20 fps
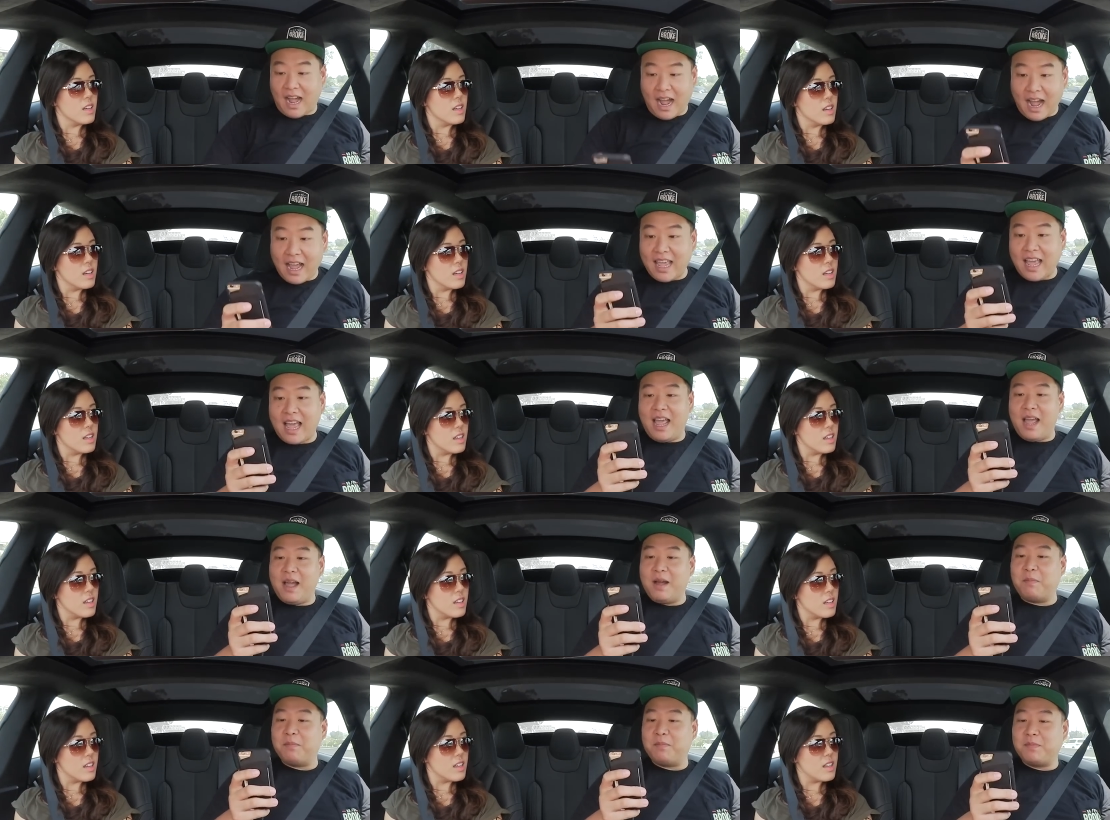Speaker 1: I
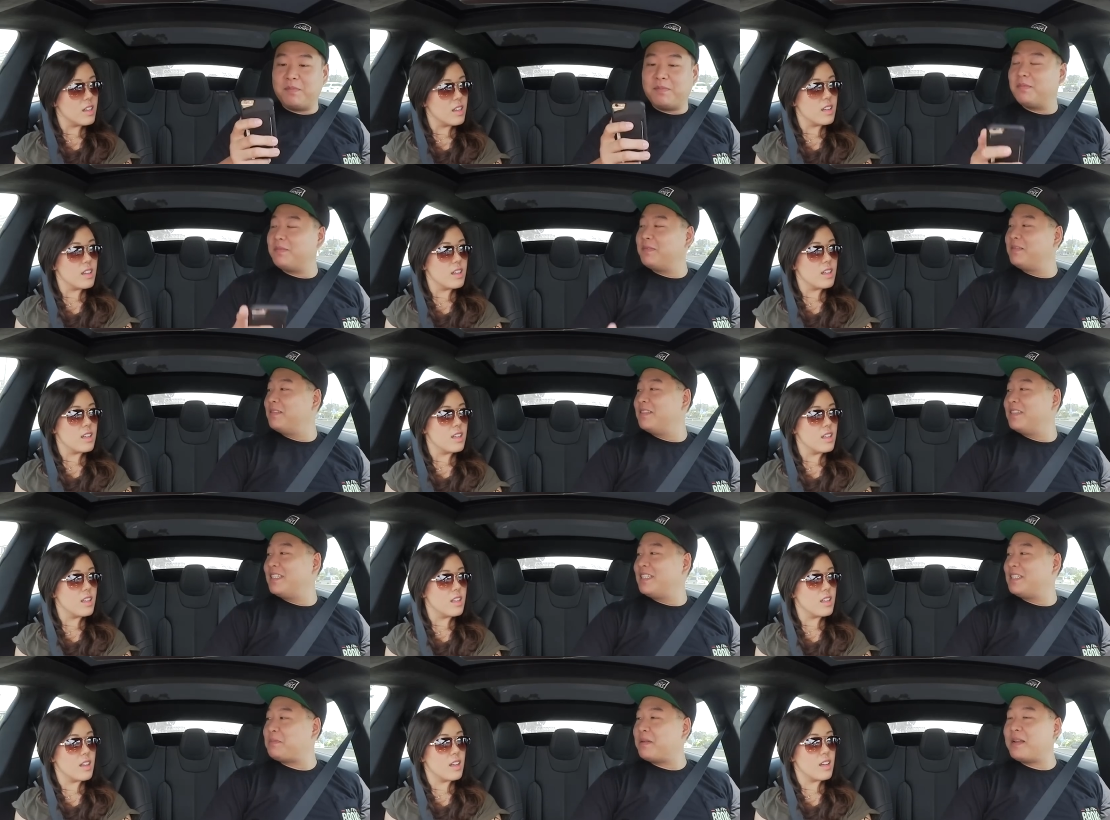am
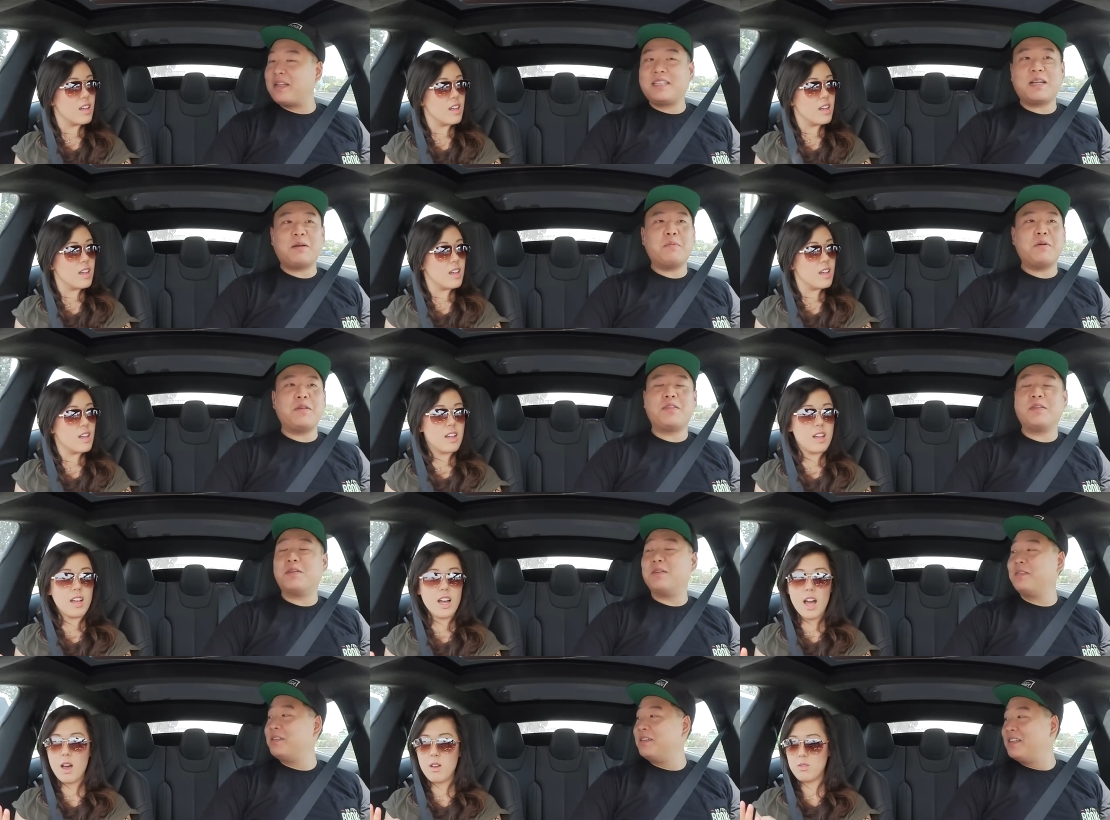spending time
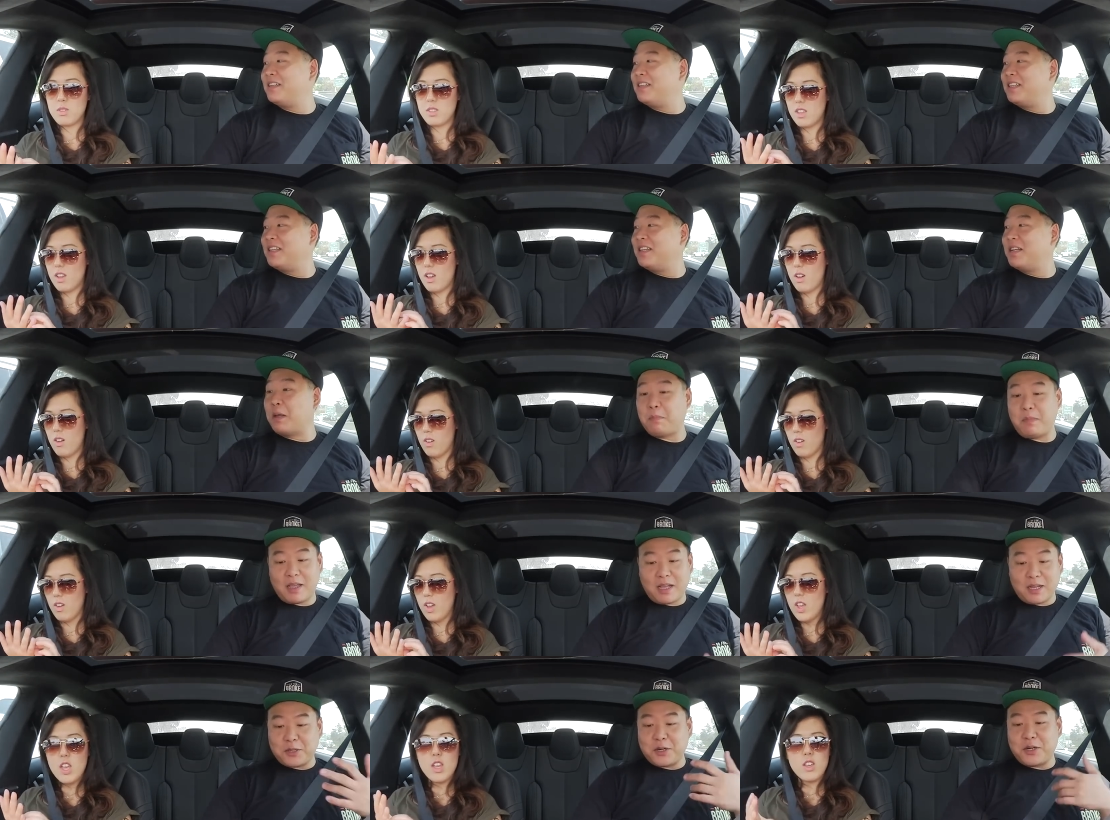with you. How
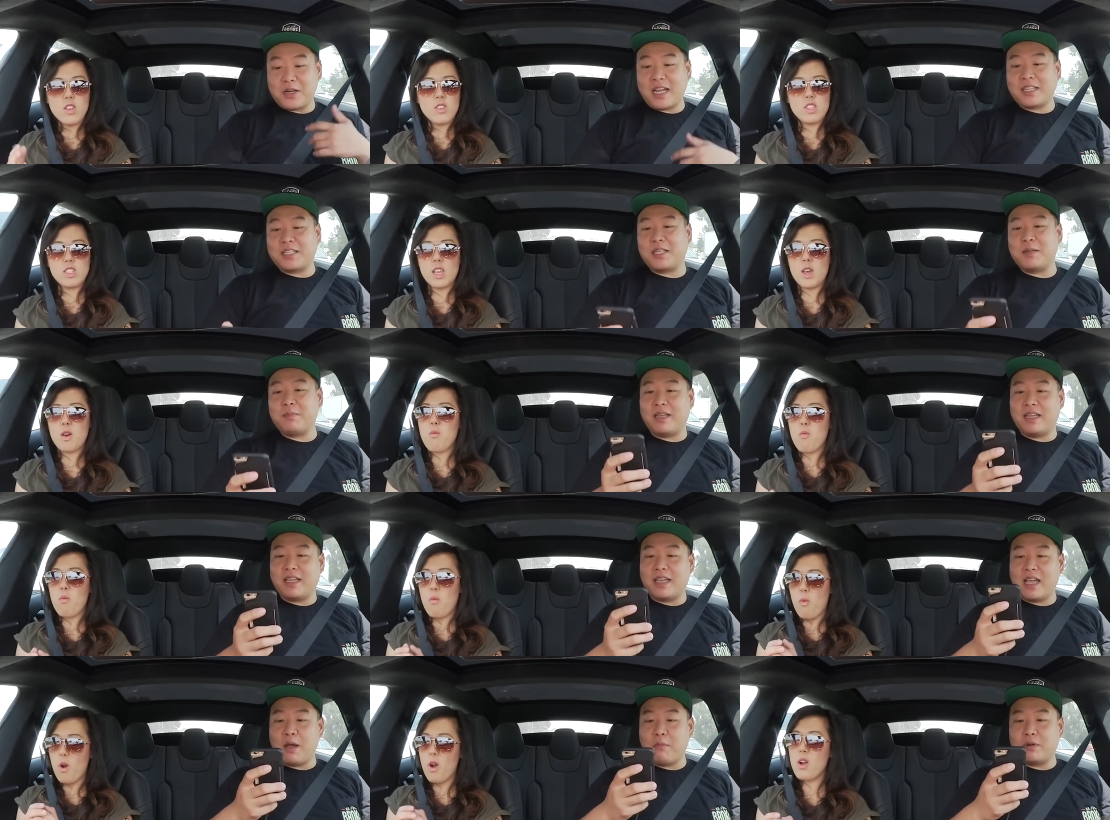so? Because you're next you to
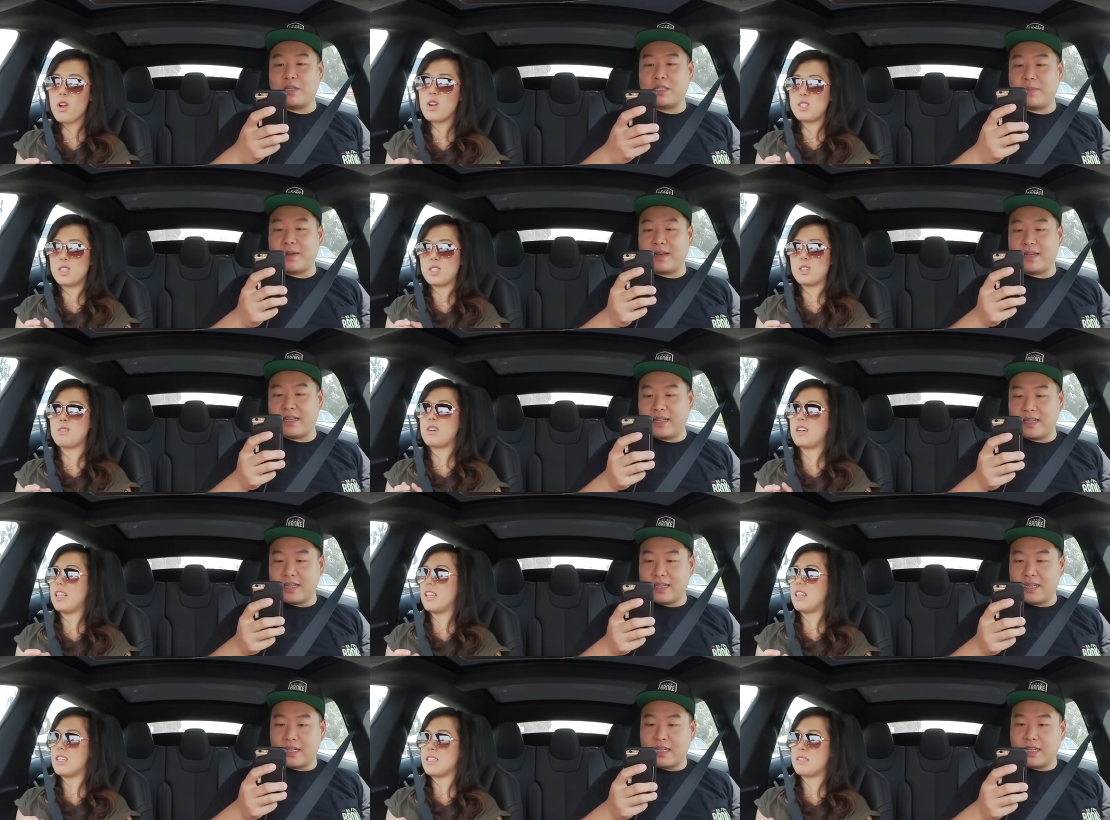me. We're, spending...
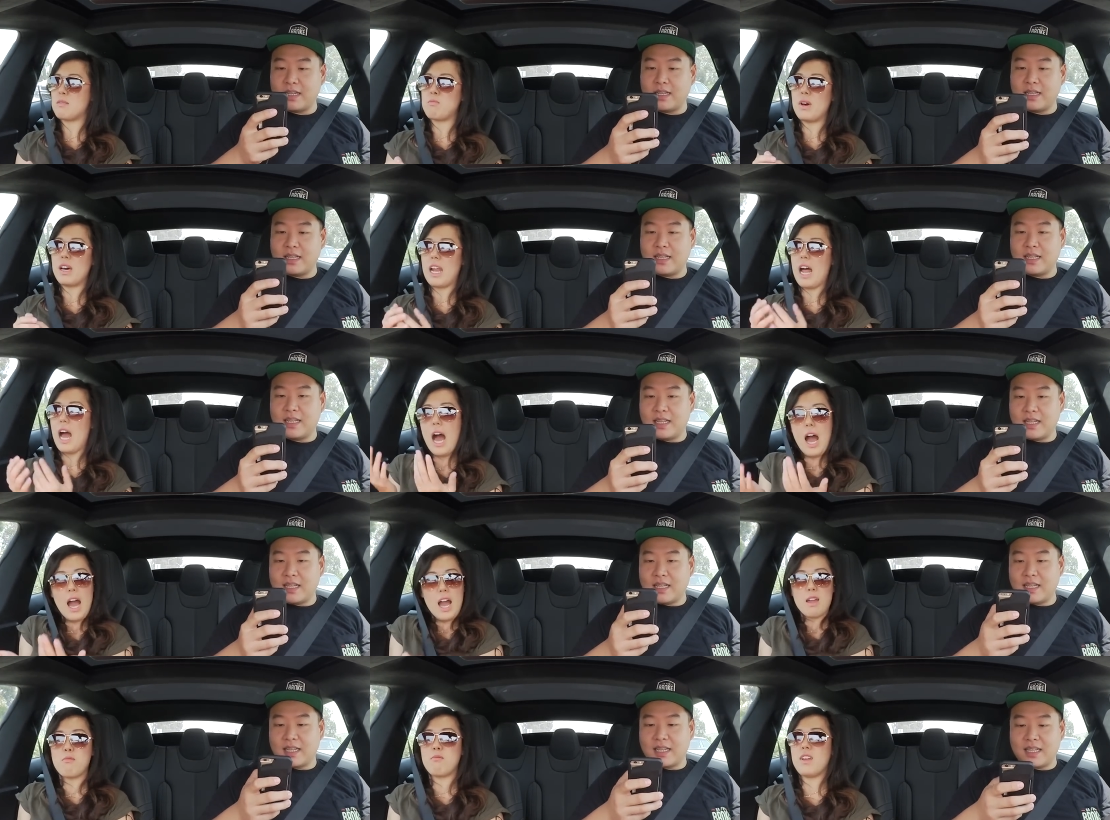
Speaker 2: doing this, but
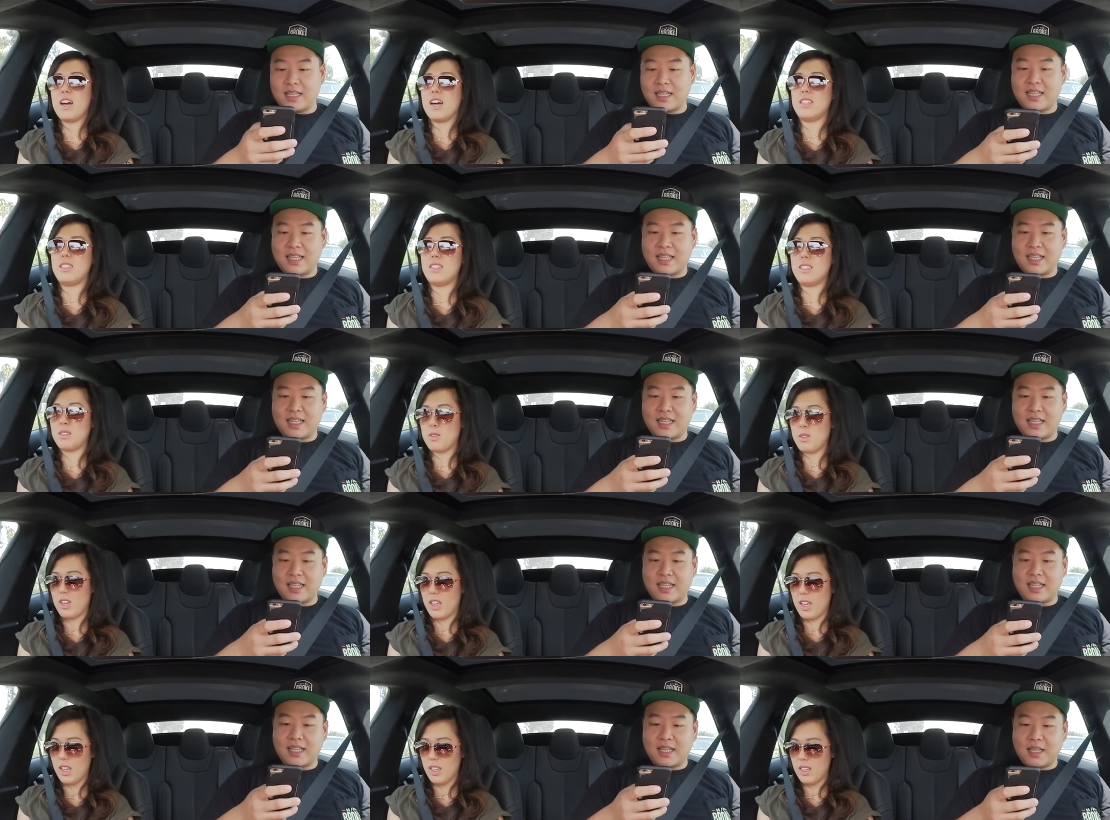I'm not doing